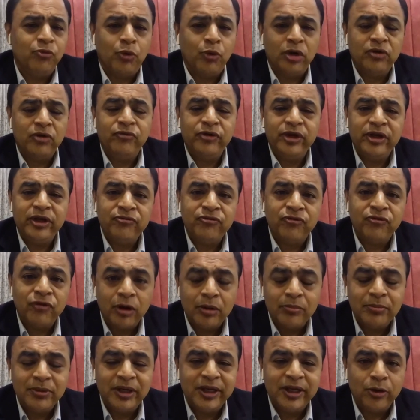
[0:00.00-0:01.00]
What
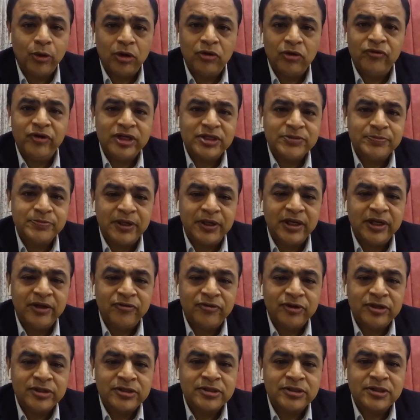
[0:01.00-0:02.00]
we firmly always
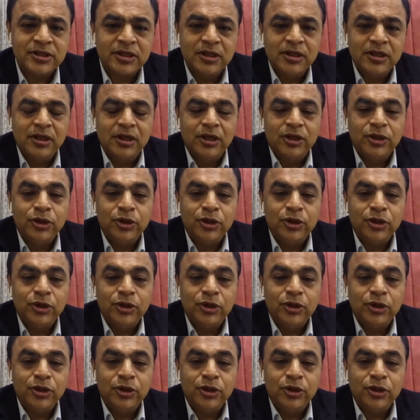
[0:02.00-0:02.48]
believe is,